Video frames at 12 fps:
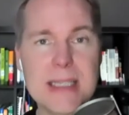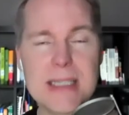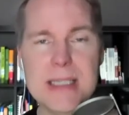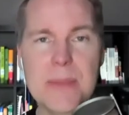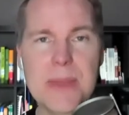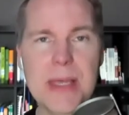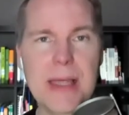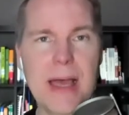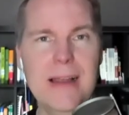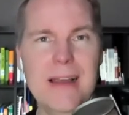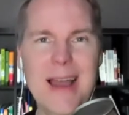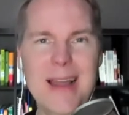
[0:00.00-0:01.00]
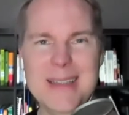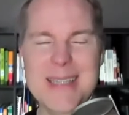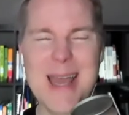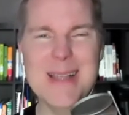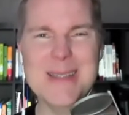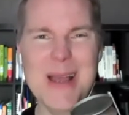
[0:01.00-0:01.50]
This is something that, I mean,
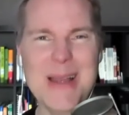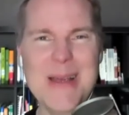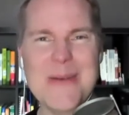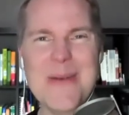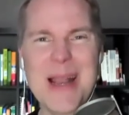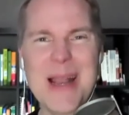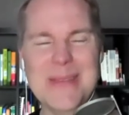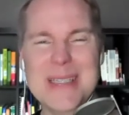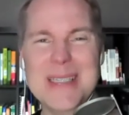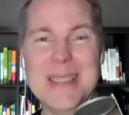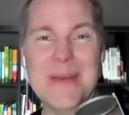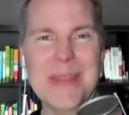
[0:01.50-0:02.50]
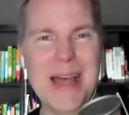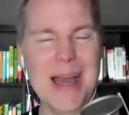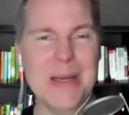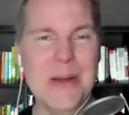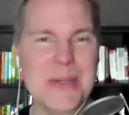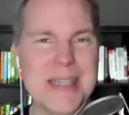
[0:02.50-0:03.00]
Tan's not here, but I know this is something that
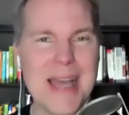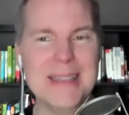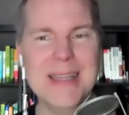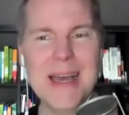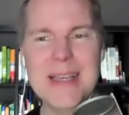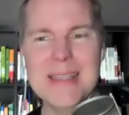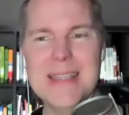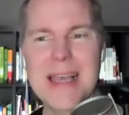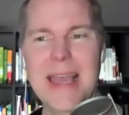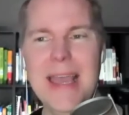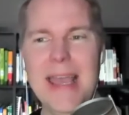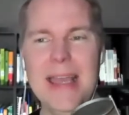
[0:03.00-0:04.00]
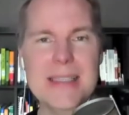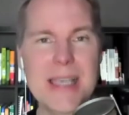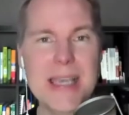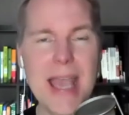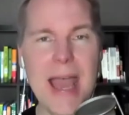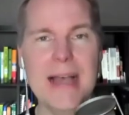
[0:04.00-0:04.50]
I know Tan does, is
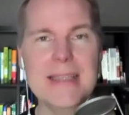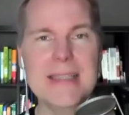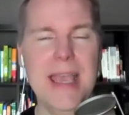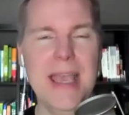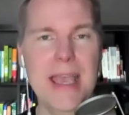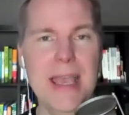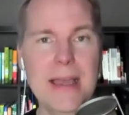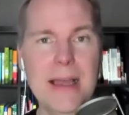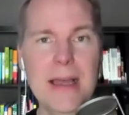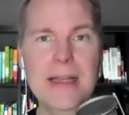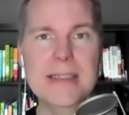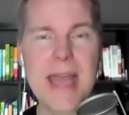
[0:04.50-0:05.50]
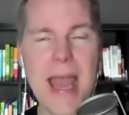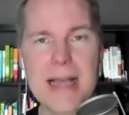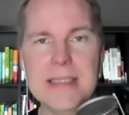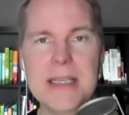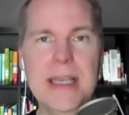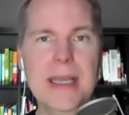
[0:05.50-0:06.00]
he has a
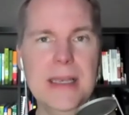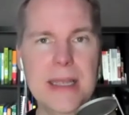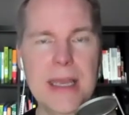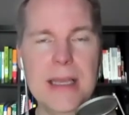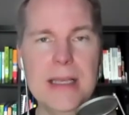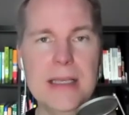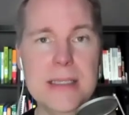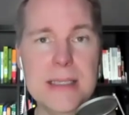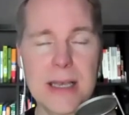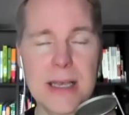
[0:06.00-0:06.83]
task in his